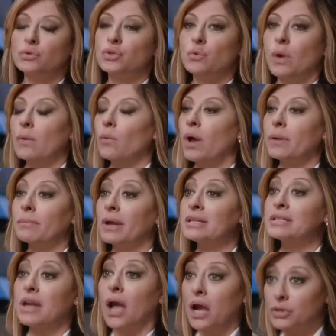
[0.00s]
Do I want my
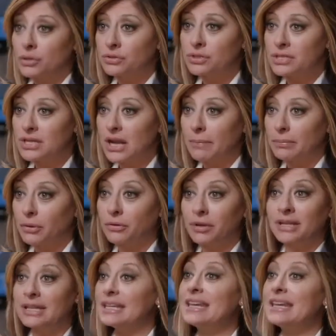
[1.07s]
doctor to stop learning?